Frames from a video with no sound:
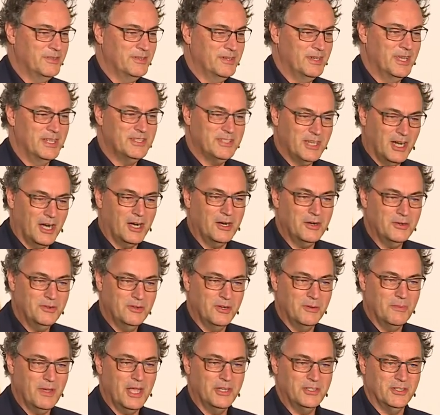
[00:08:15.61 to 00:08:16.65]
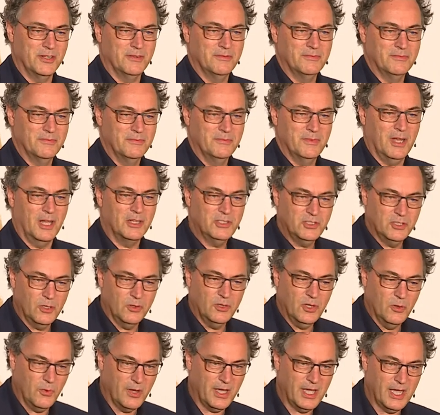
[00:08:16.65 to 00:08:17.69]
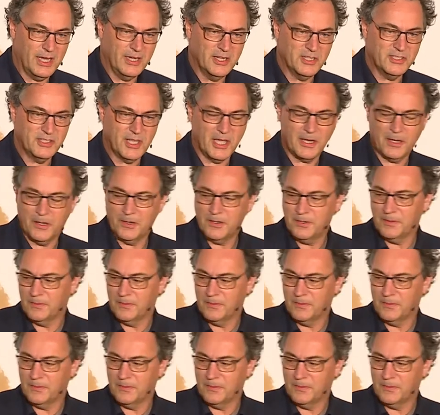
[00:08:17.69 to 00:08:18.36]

it's hard to imagine. I'll show you why in a second.